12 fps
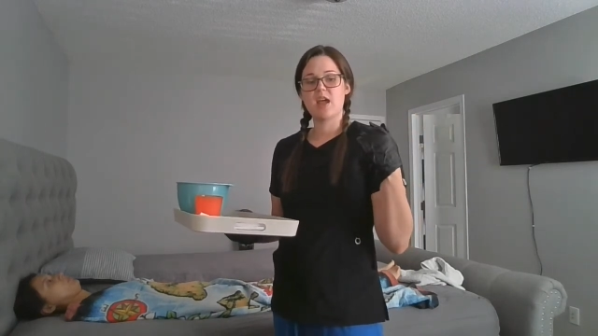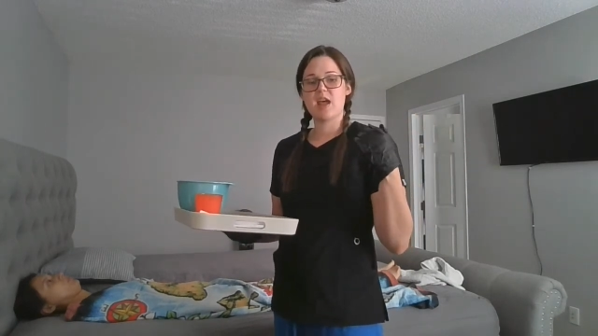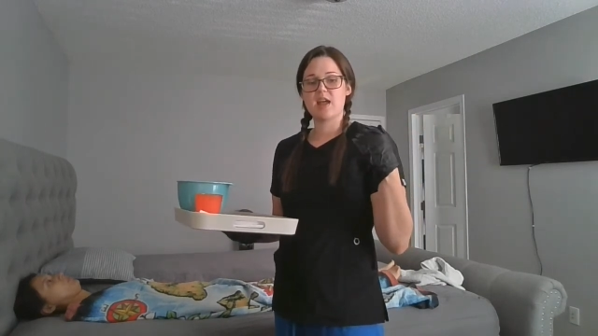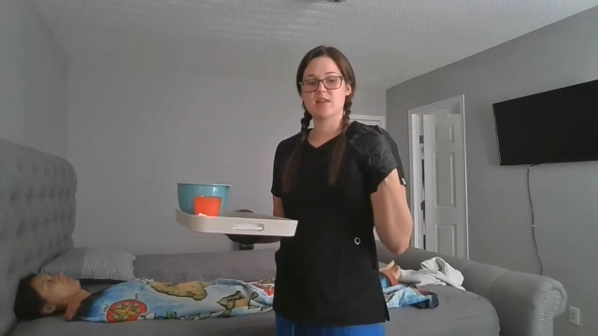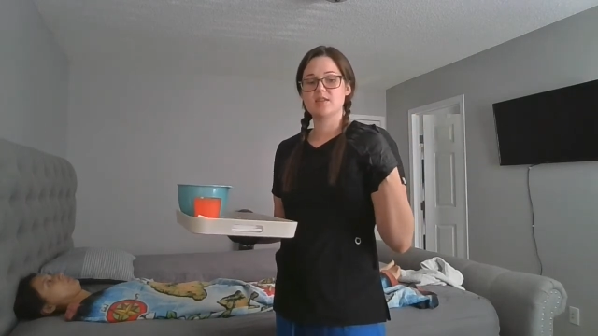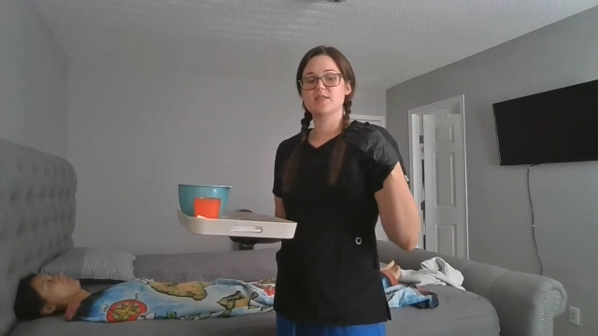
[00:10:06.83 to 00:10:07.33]

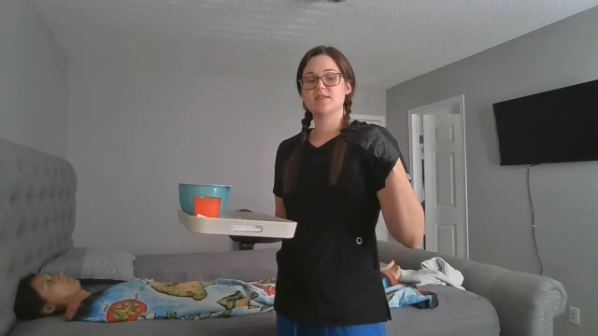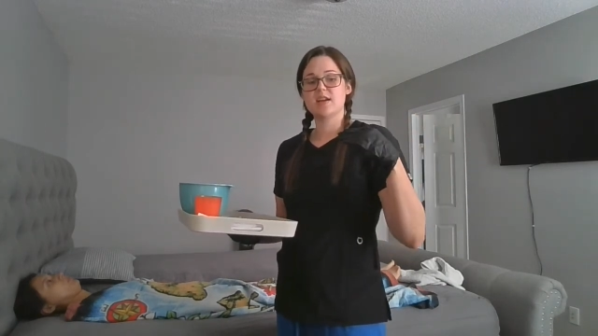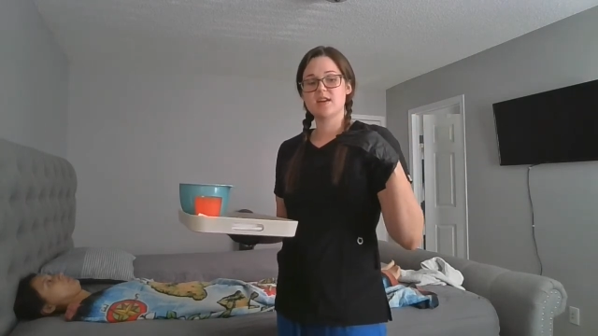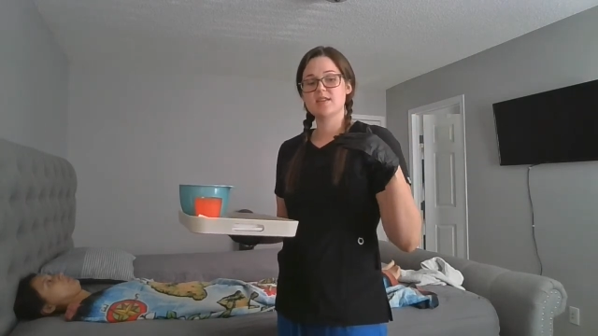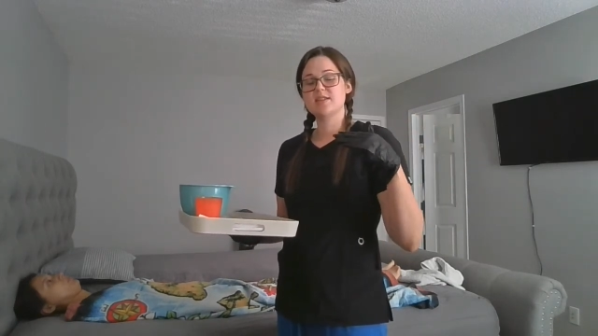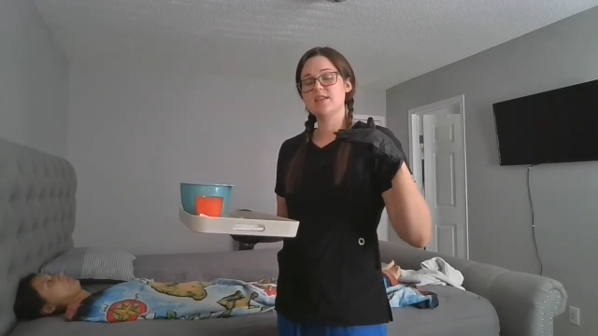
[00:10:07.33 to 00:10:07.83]
and the side
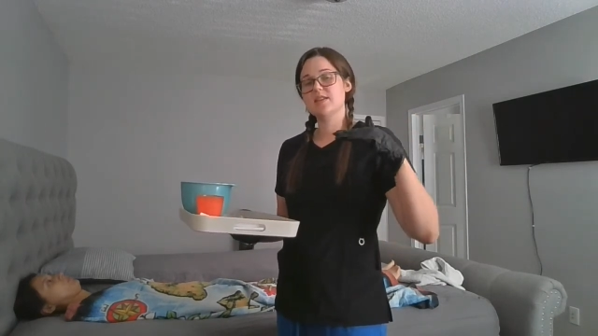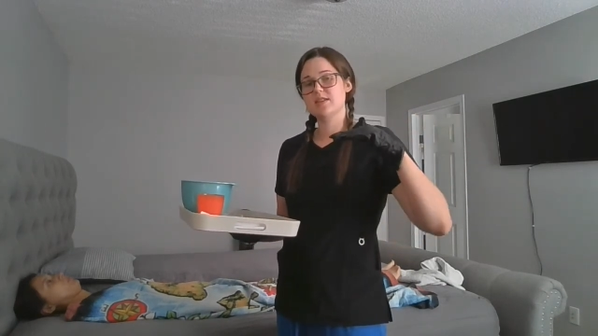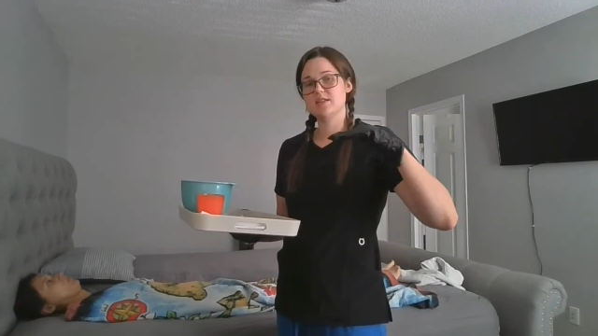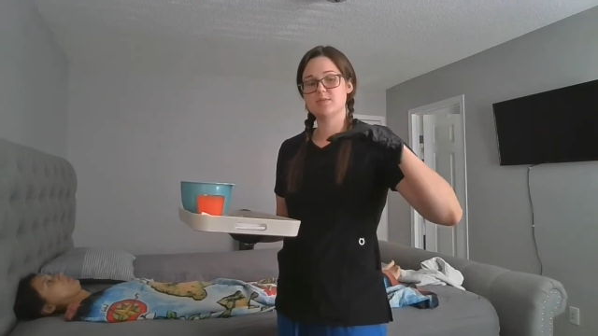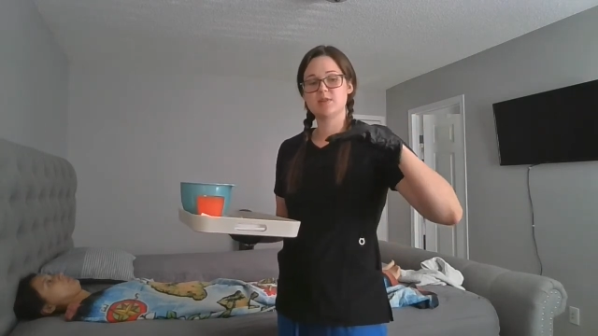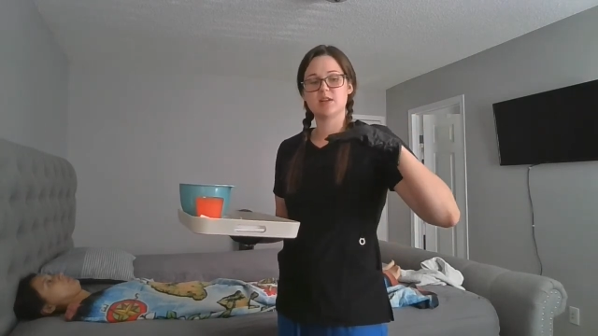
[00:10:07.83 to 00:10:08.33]
of the teeth
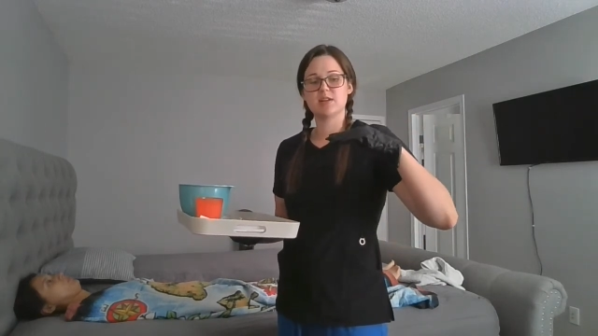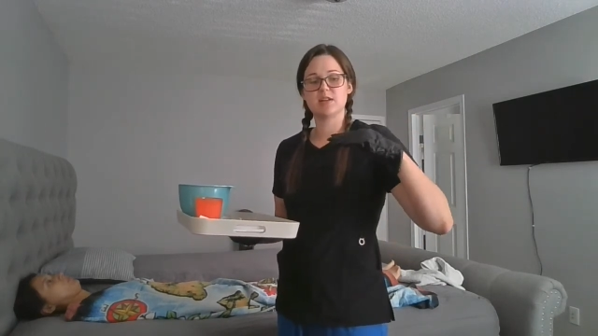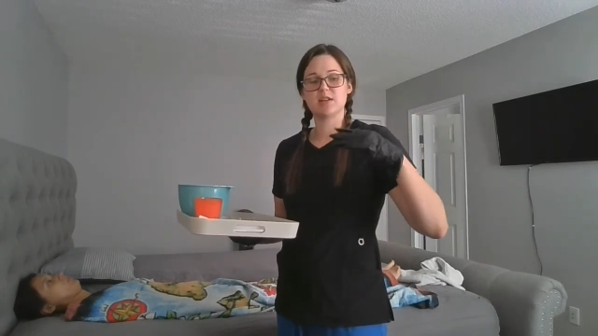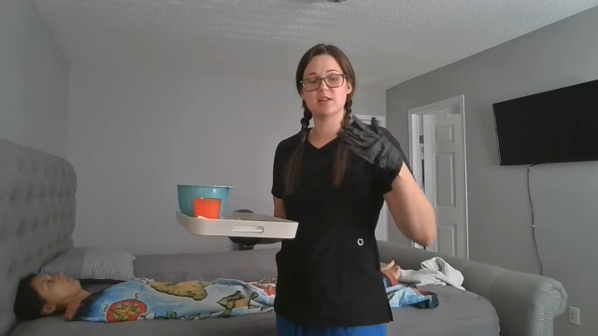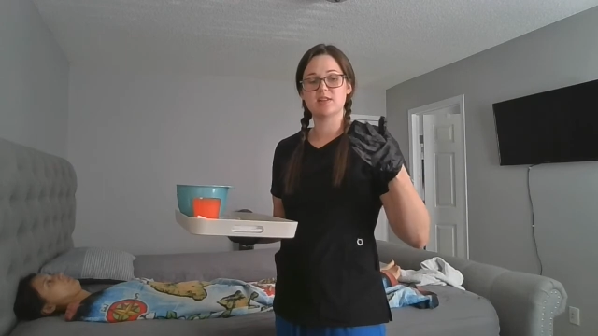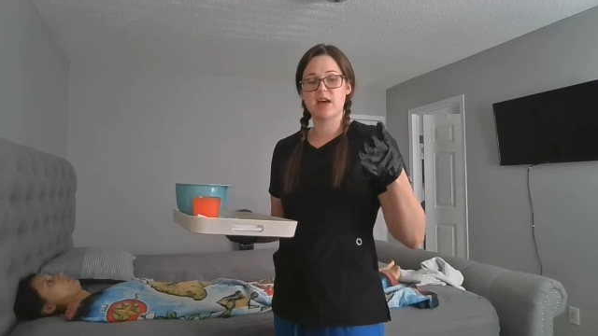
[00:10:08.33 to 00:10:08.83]
need to be done in
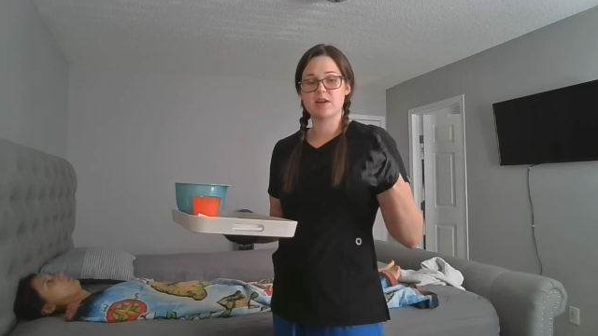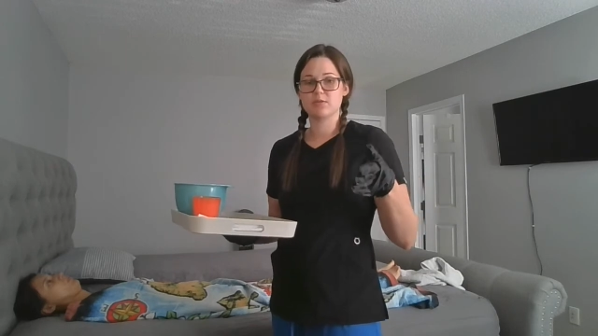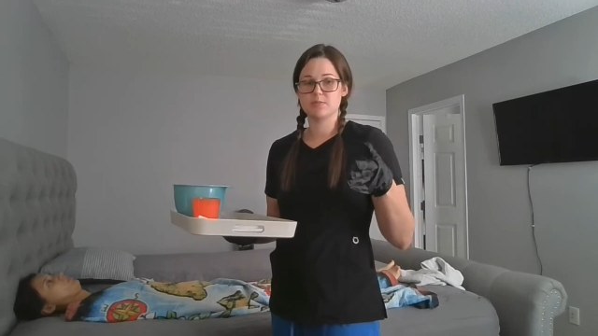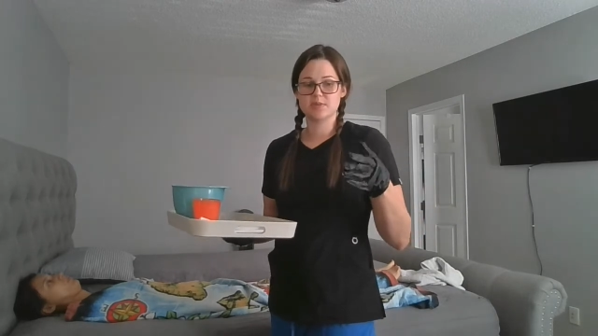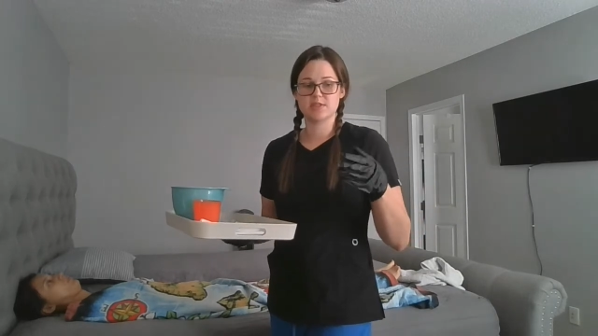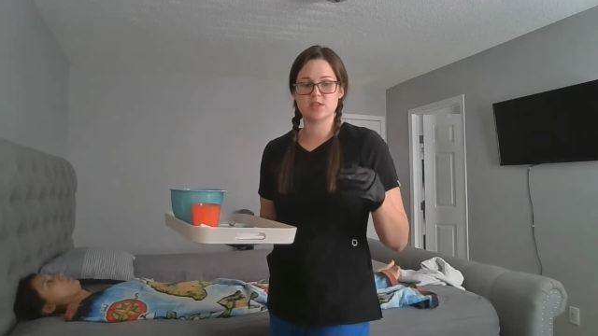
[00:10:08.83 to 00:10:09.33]
a
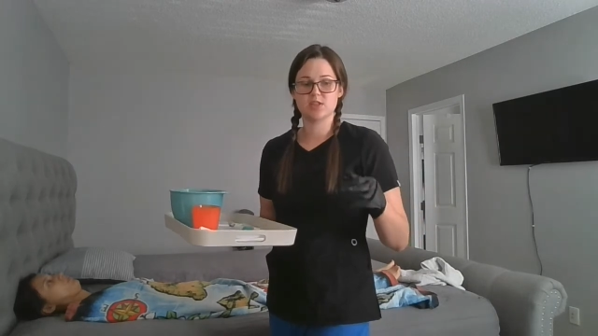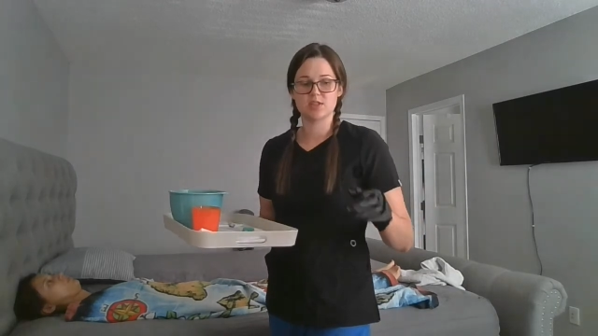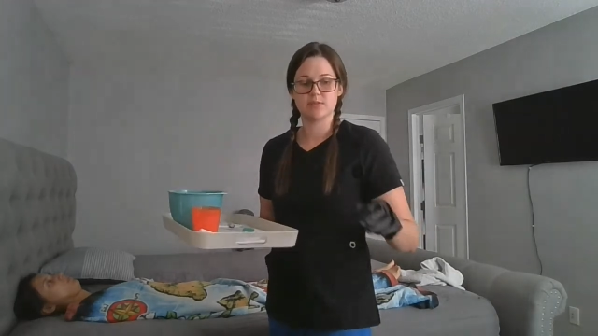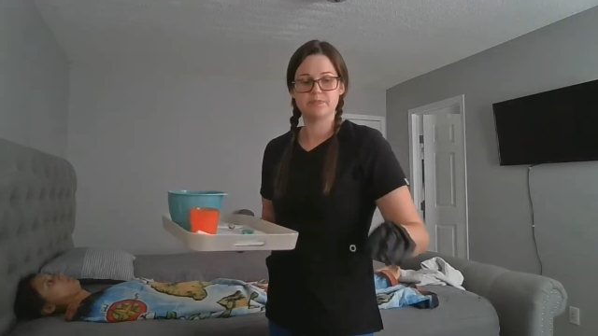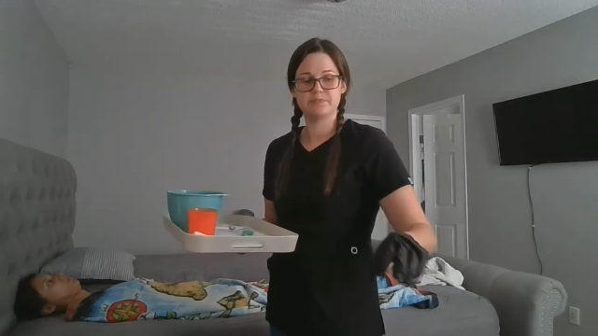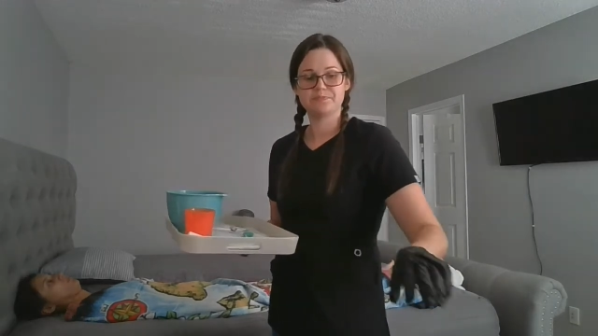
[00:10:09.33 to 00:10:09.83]
lateral
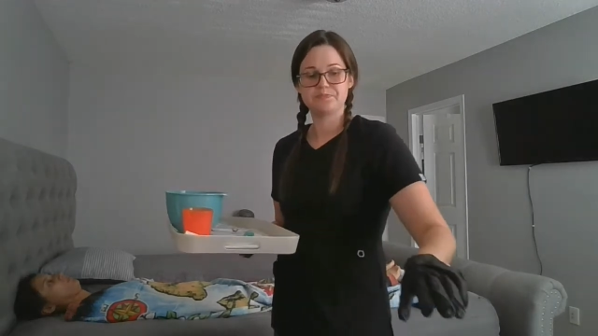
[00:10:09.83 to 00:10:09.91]
position.